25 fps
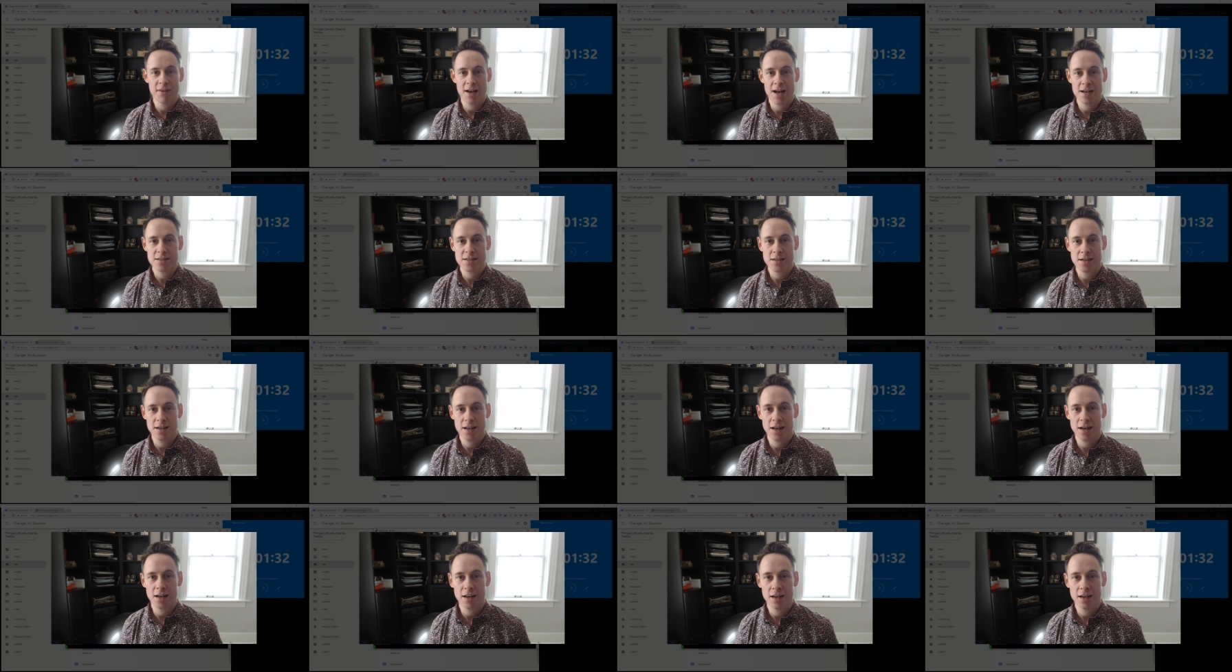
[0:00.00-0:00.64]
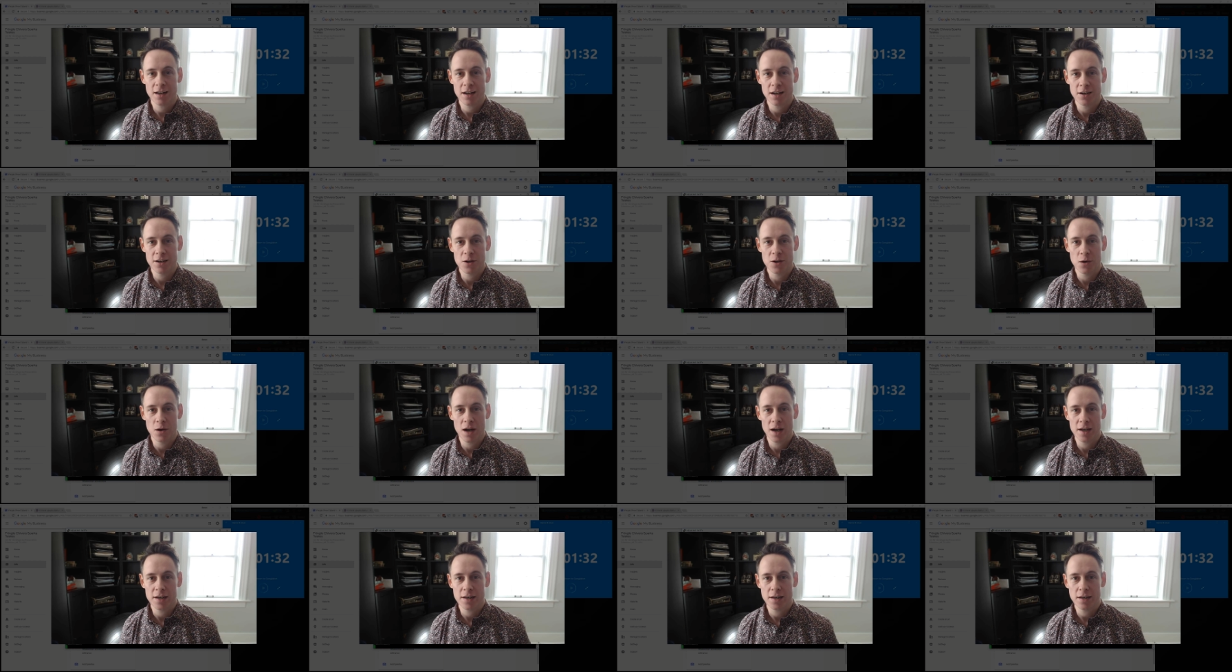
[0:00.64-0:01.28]
fascinating. I know
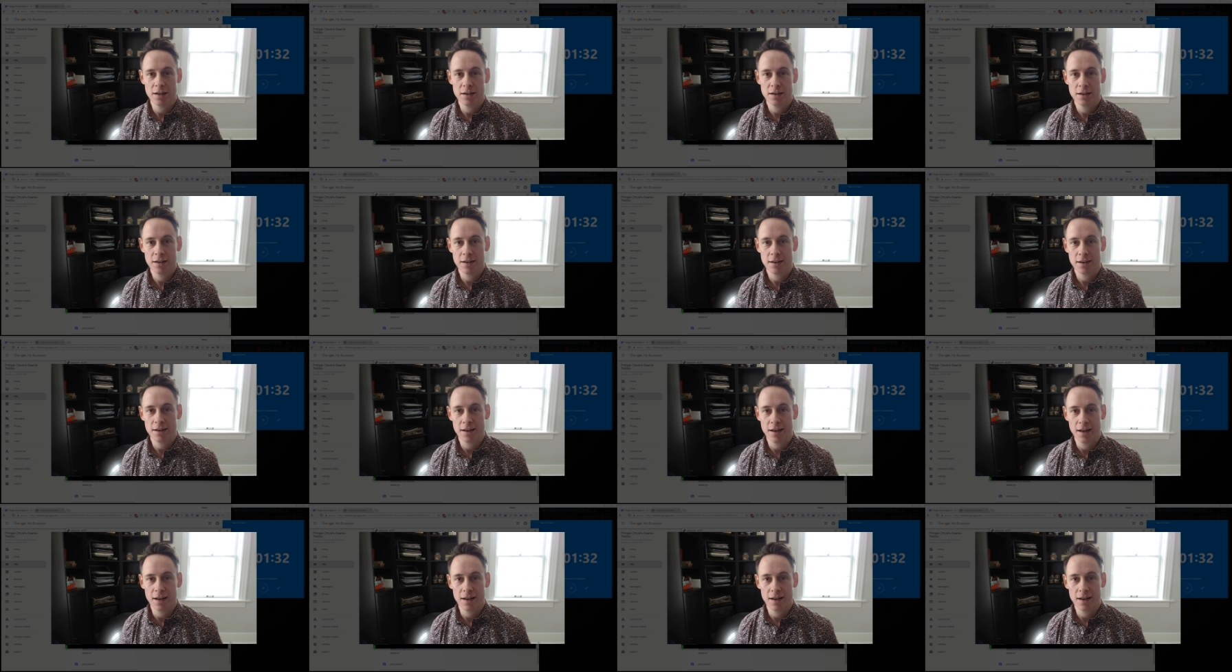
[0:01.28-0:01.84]
I did.